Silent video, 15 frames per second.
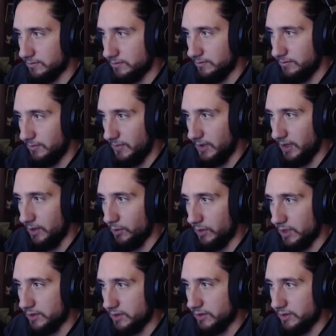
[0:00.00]
Yeah, well,
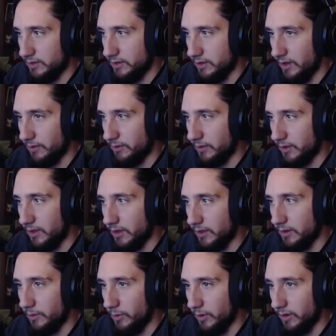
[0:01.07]
that's definitely not
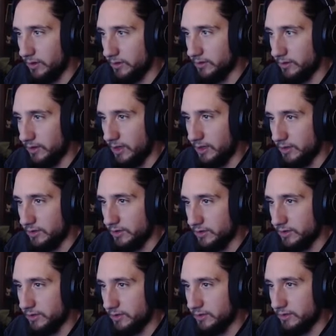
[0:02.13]
going to work. That
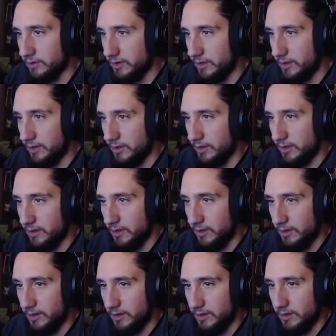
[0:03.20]
is
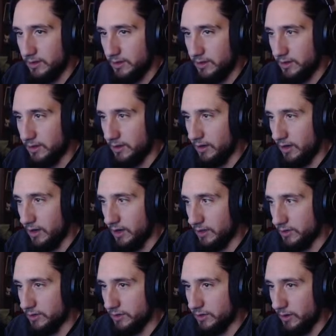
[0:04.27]
a
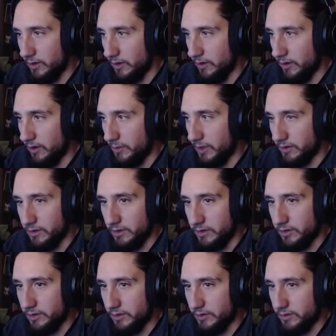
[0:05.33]
non-starter. How about this?